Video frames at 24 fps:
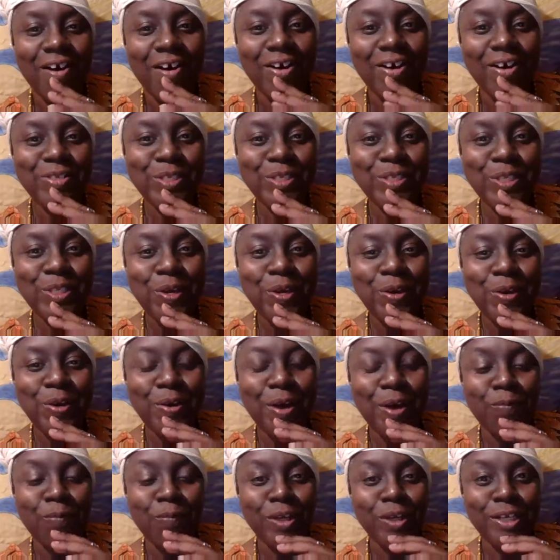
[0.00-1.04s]
I'll get some
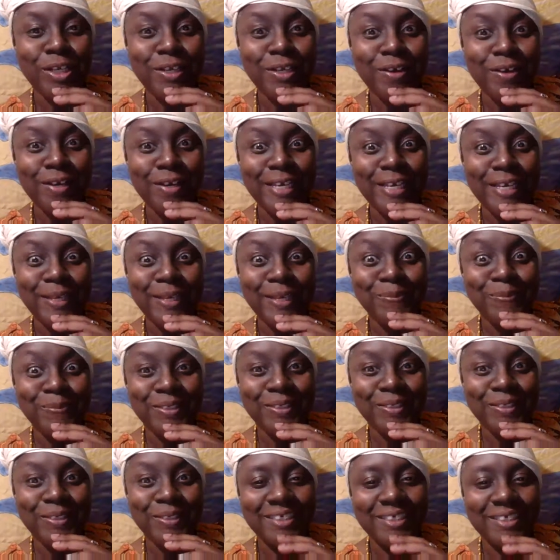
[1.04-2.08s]
demonstration videos.
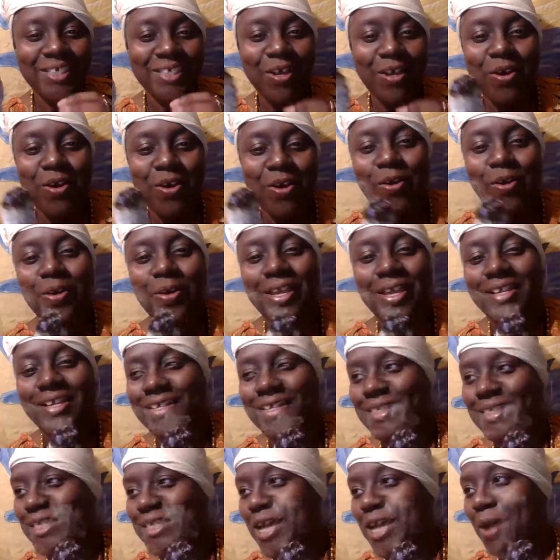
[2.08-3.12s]
I'm also
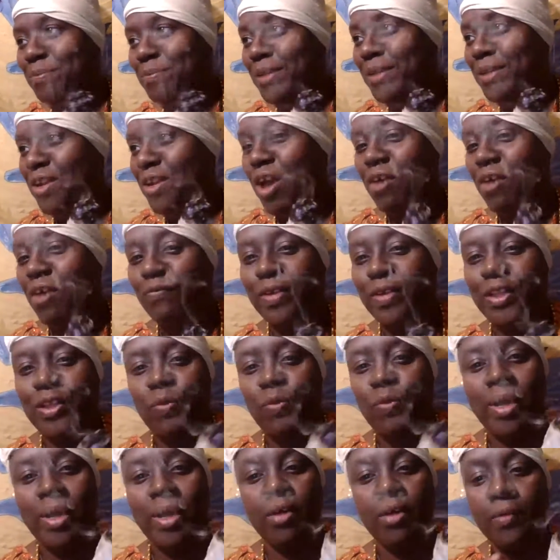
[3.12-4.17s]
on some
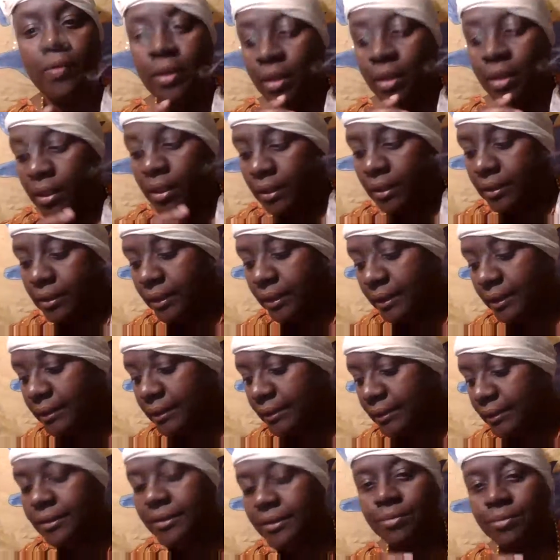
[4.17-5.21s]
t-shirts.
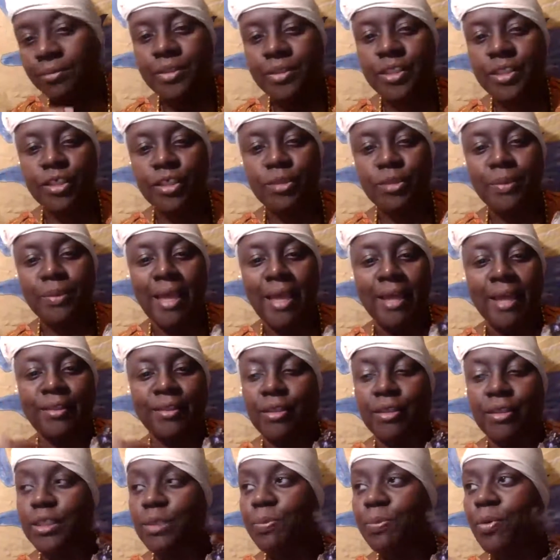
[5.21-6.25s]
And
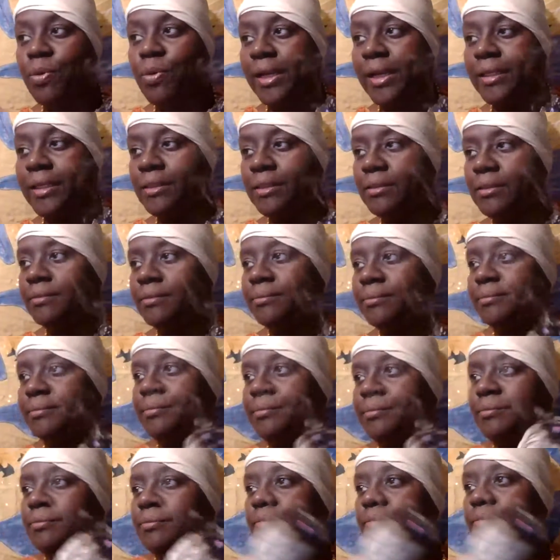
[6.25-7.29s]
also, so
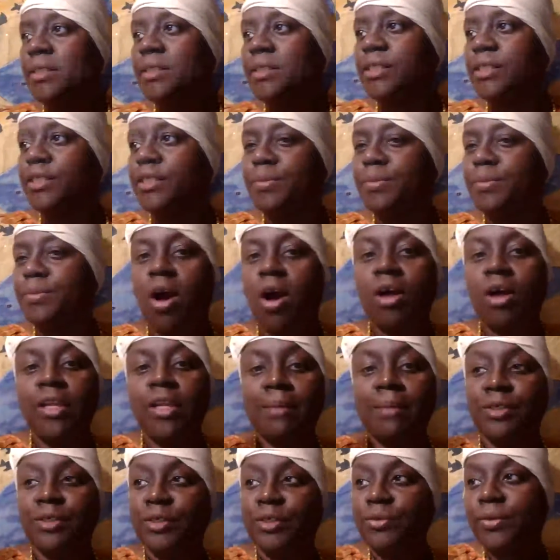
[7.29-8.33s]
it is coming along really
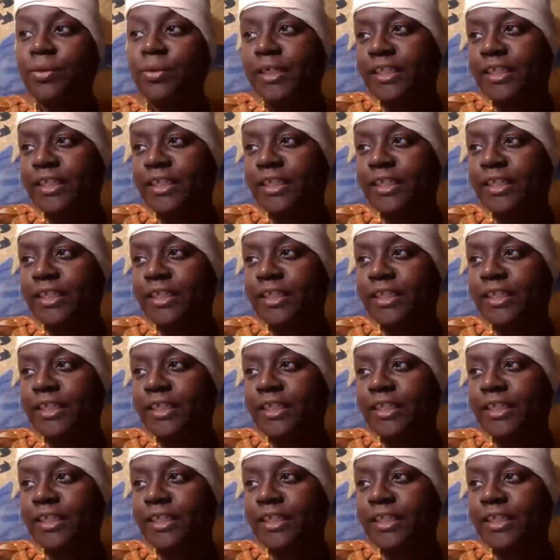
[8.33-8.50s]
well.